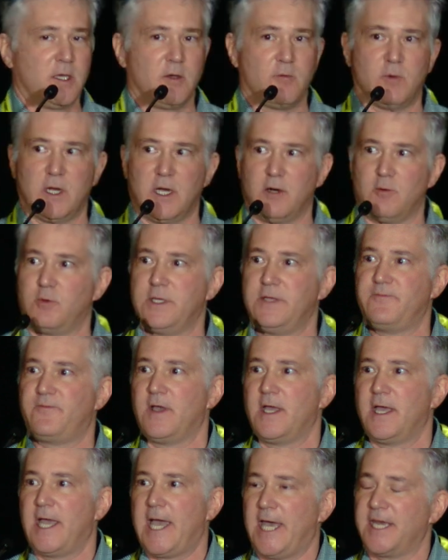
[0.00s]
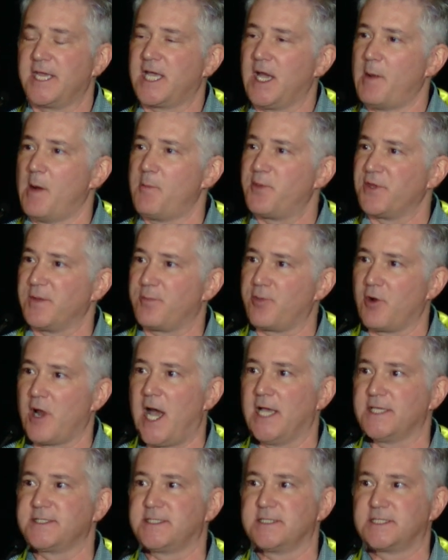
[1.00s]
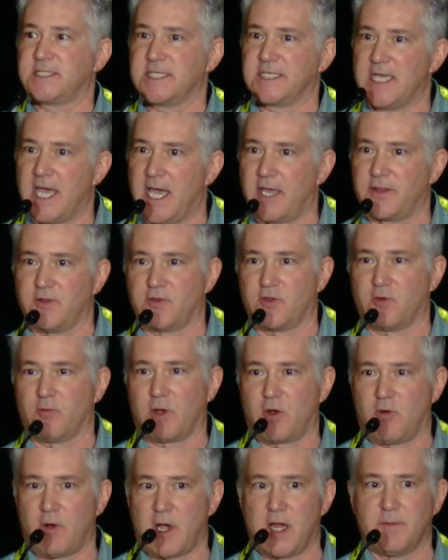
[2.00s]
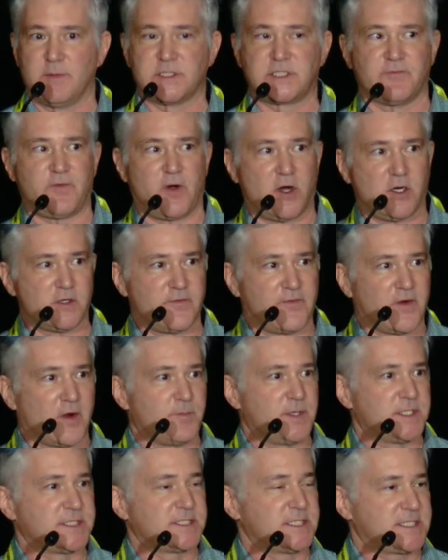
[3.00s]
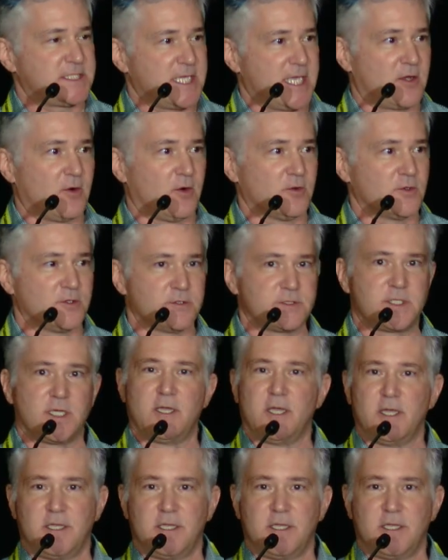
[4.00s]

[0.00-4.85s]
Well, we've had to come up with a process to gather the requirements of all of our business stakeholders.